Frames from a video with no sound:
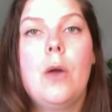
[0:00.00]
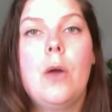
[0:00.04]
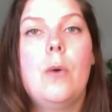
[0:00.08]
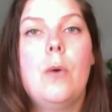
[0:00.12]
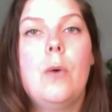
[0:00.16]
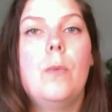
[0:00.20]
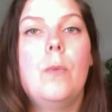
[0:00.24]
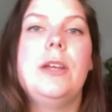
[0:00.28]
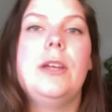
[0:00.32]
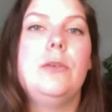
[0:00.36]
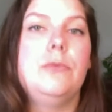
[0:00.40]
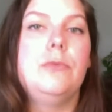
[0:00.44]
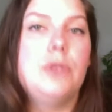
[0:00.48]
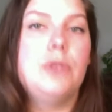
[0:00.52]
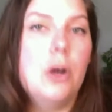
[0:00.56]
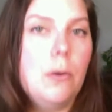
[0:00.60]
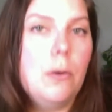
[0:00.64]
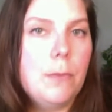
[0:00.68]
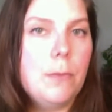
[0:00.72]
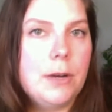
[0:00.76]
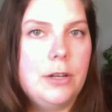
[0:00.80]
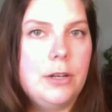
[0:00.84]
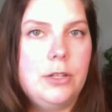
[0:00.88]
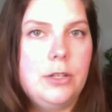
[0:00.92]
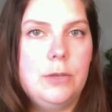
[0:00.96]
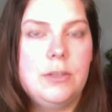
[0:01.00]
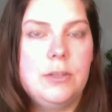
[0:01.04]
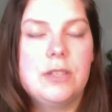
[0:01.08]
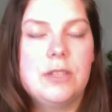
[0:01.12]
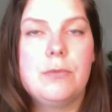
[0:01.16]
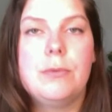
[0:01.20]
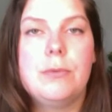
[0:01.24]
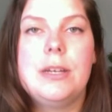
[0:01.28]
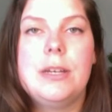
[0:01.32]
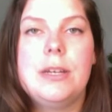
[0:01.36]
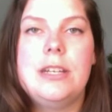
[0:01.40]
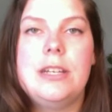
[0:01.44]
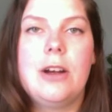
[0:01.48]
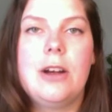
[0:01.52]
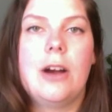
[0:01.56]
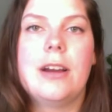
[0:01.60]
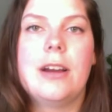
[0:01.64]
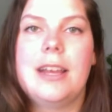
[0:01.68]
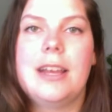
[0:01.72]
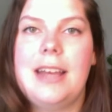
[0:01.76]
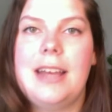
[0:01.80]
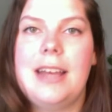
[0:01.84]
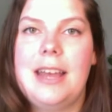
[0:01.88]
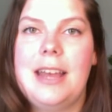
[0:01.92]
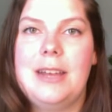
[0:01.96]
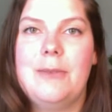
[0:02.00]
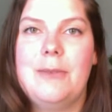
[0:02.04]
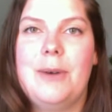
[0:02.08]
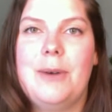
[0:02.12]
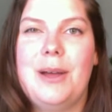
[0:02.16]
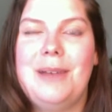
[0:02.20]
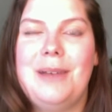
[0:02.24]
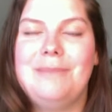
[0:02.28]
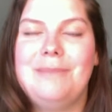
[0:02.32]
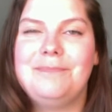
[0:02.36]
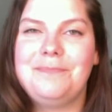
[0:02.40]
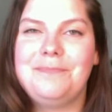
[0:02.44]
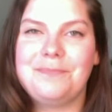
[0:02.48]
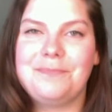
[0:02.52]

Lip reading: What you don't want to do is retarget anyone